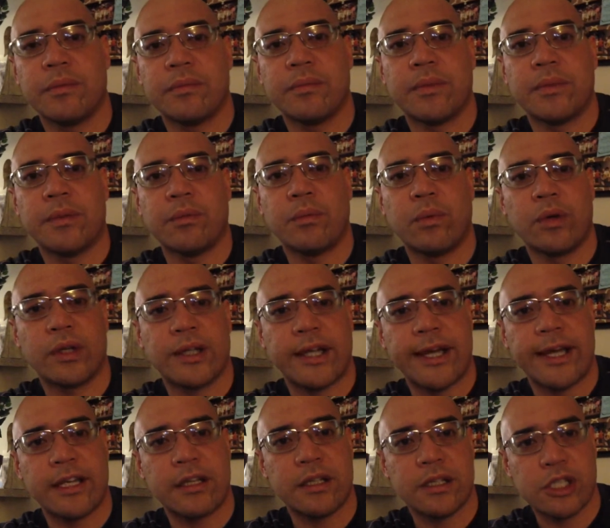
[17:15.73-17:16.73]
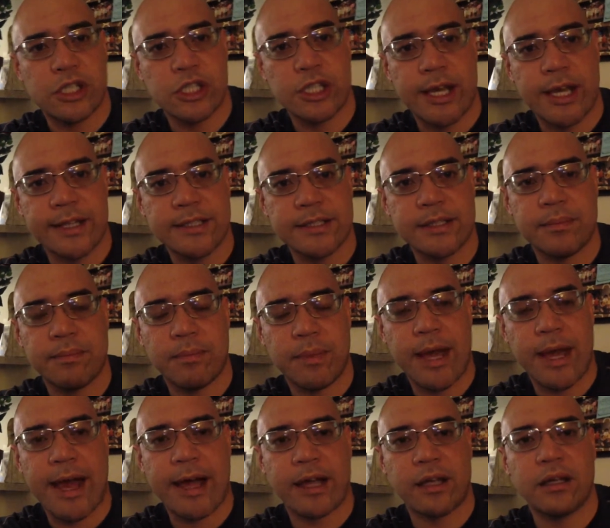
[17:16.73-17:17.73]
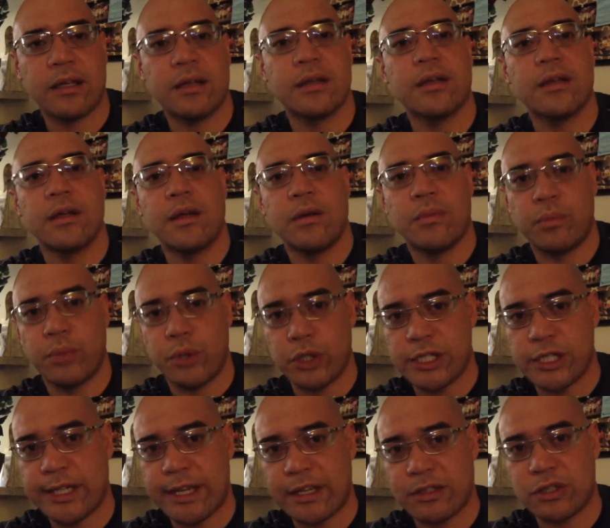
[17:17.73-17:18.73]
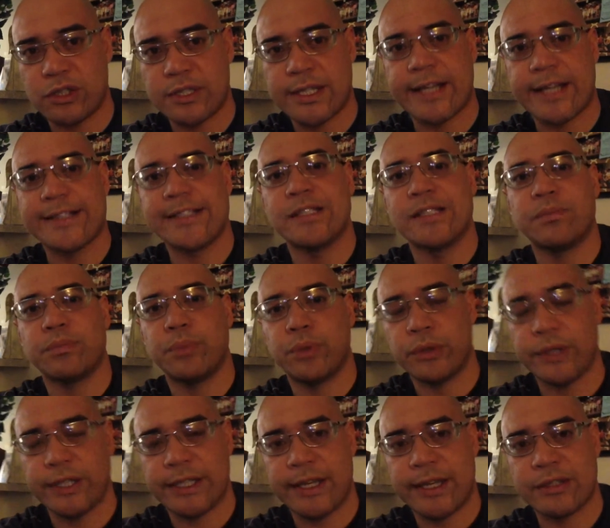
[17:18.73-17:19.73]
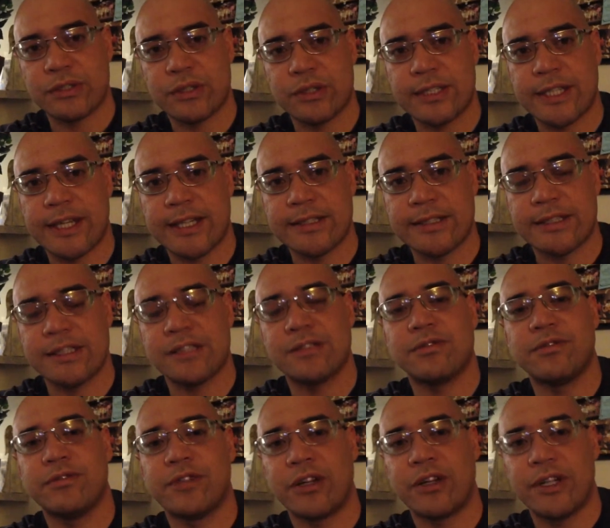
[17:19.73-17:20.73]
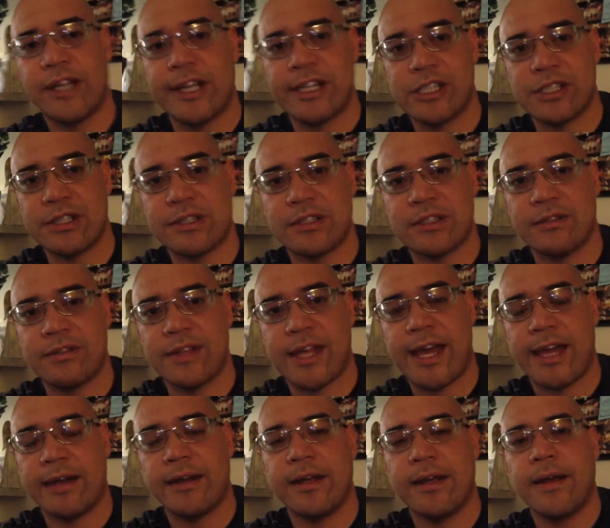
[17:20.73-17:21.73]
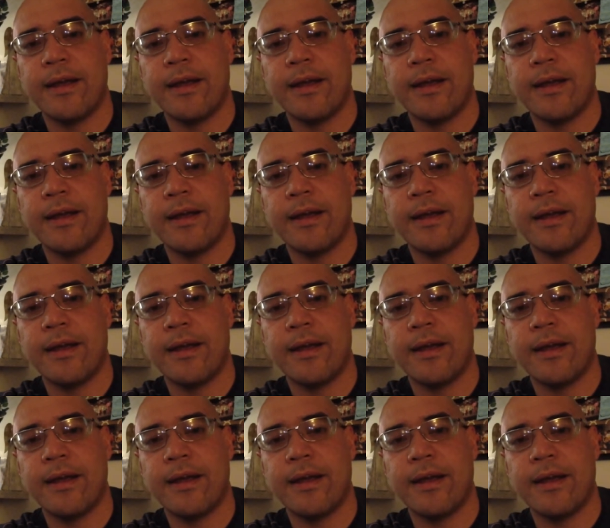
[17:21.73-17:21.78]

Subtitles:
Be more like chest and back, pushing exercises, pulling exercises, variations of that.